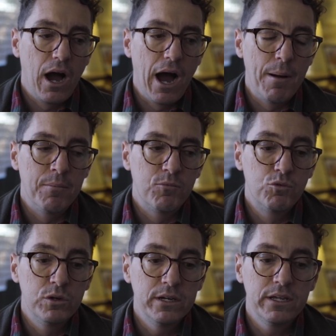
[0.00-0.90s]
I'm
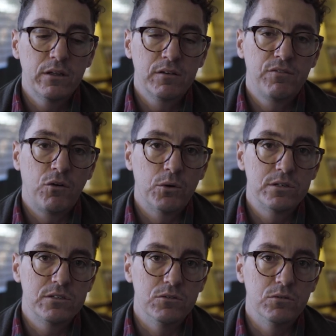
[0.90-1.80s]
really looking
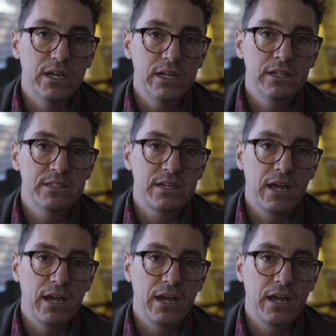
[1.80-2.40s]
forward to getting this